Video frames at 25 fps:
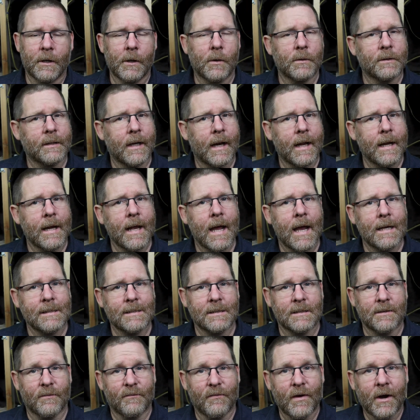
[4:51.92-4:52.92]
video today, guys,
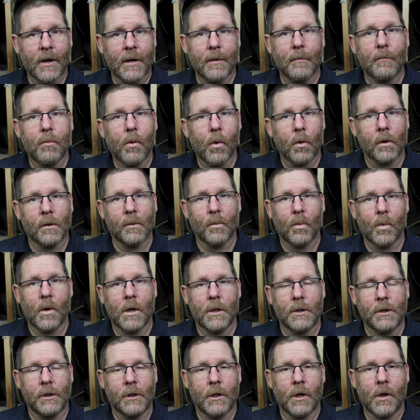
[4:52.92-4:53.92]
it's a very important
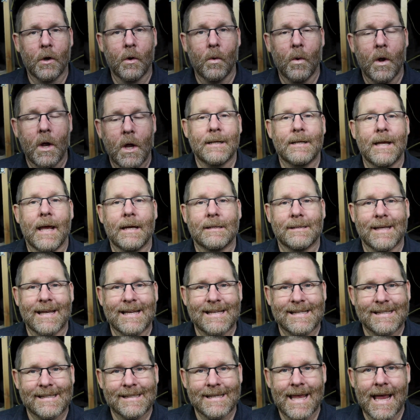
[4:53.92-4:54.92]
one, you know. It takes a
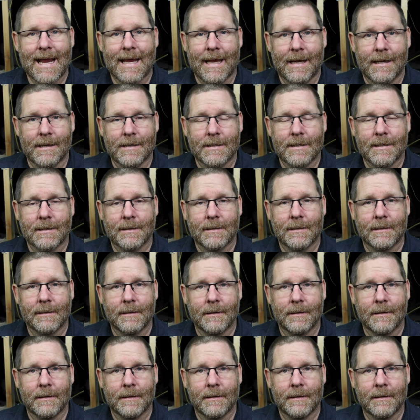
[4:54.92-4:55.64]
second